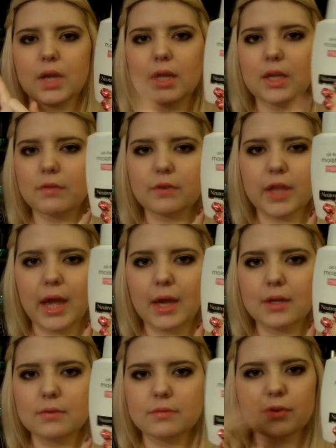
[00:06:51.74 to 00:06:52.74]
I like it for that,
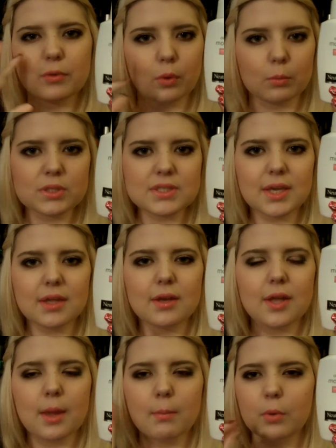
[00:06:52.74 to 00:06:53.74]
for normal skin,
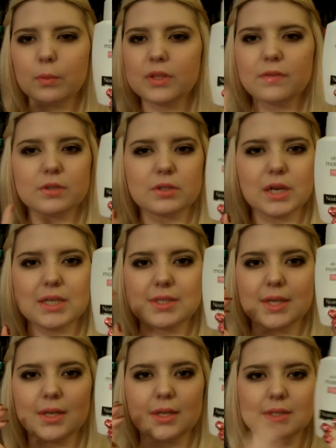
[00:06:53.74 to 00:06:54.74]
but really for dry
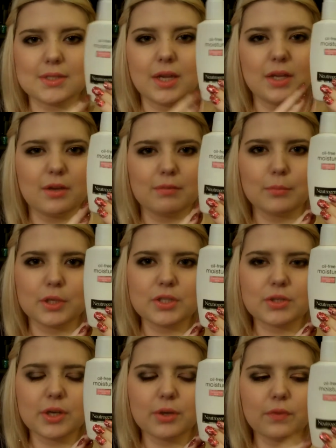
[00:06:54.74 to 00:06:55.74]
skin, it's not enough
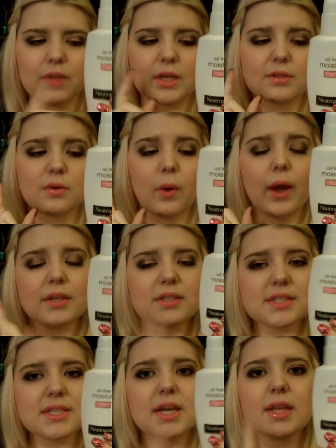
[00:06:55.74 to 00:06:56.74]
moisture, I don't think. So I
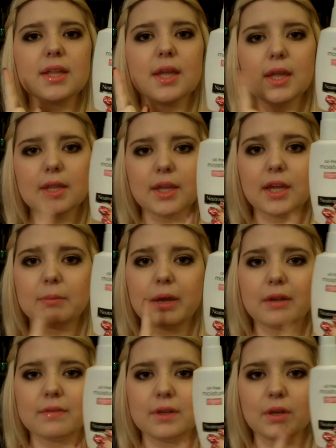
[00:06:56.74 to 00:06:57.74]
still like my
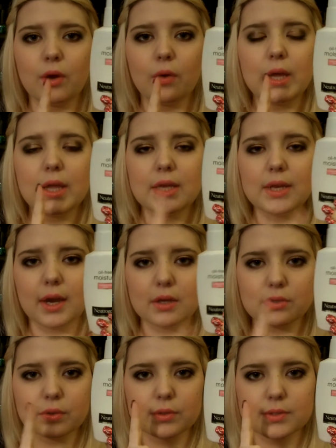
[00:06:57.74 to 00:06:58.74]
Aveeno
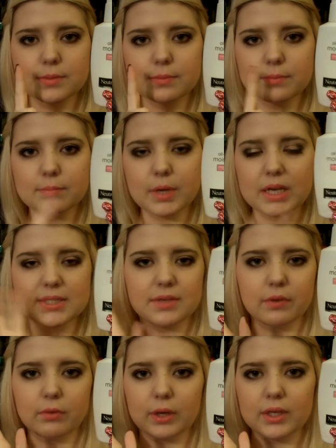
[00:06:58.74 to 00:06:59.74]
Naturals
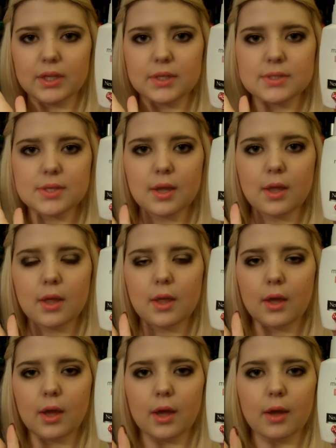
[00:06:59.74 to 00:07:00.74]
Positively Radiant
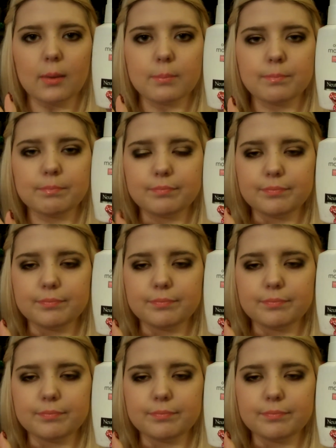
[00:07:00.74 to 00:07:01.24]
um,